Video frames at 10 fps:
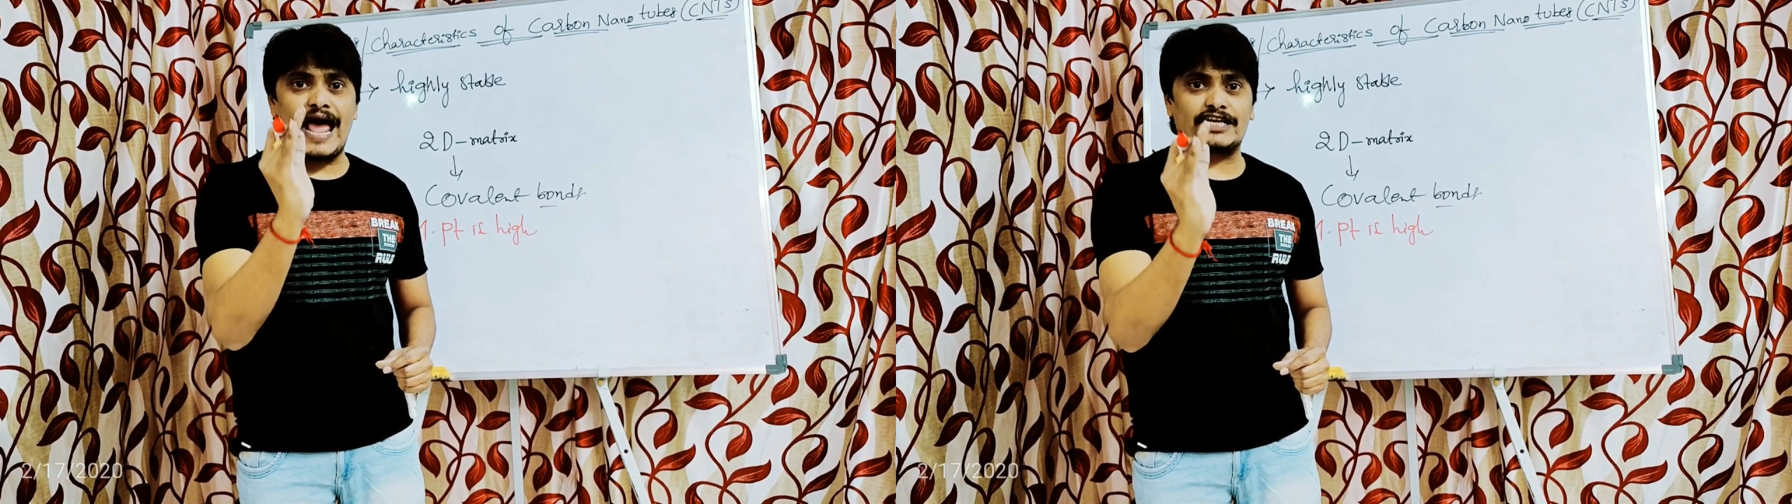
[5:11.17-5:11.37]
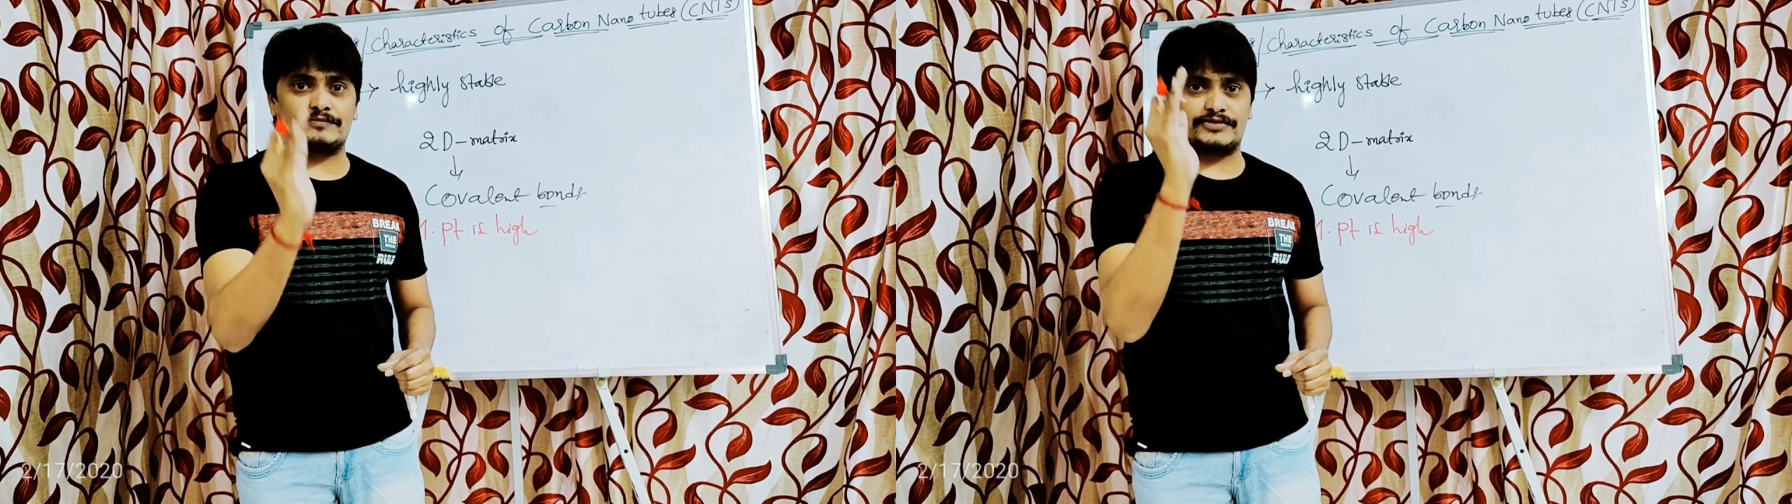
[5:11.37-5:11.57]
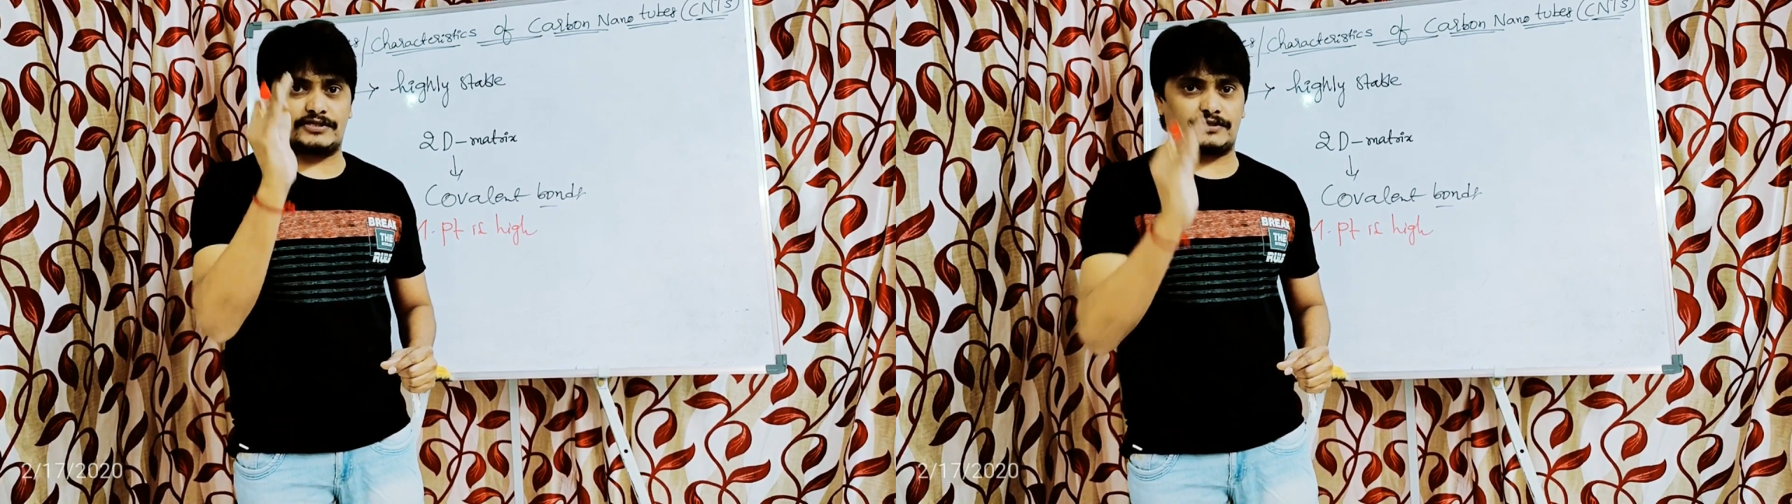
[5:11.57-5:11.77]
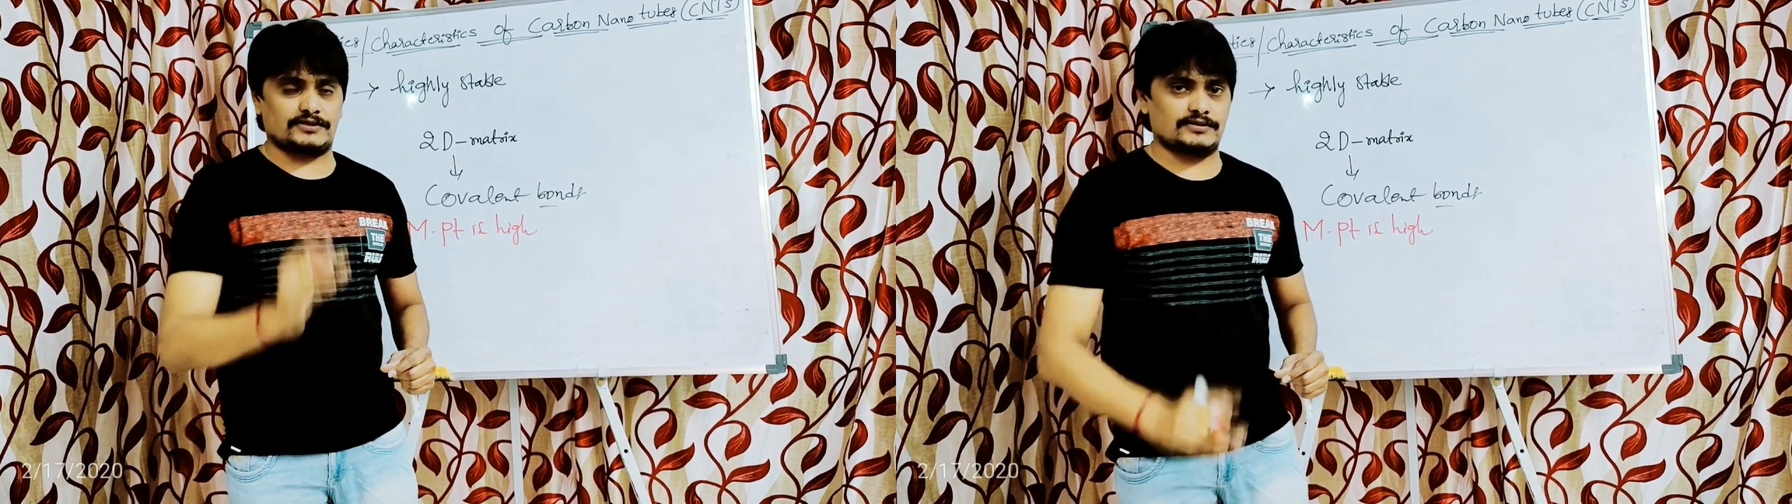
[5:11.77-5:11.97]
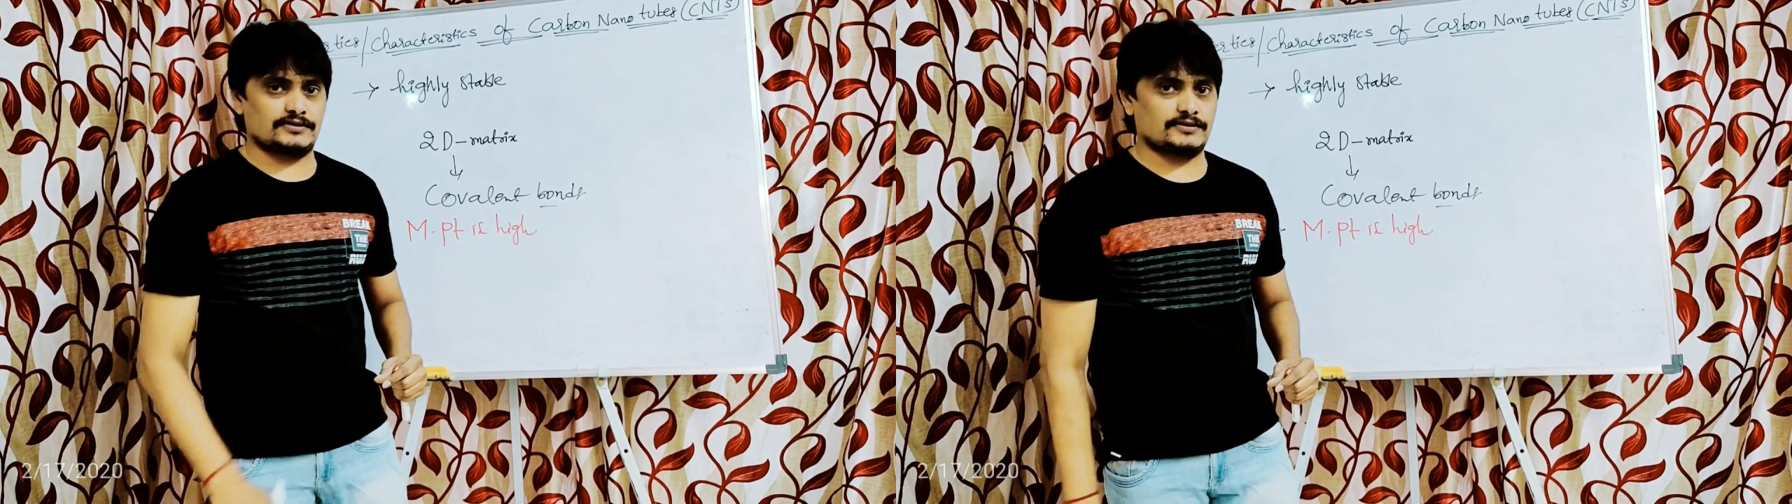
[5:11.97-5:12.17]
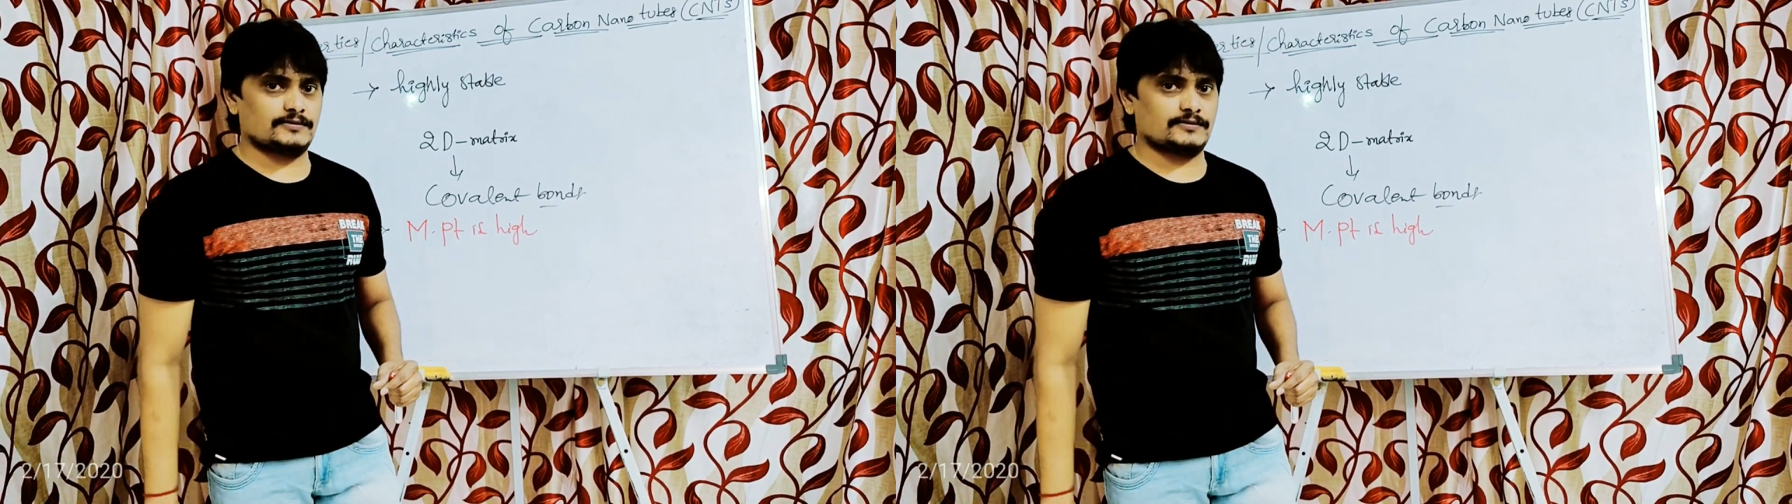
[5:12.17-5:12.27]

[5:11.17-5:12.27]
atoms.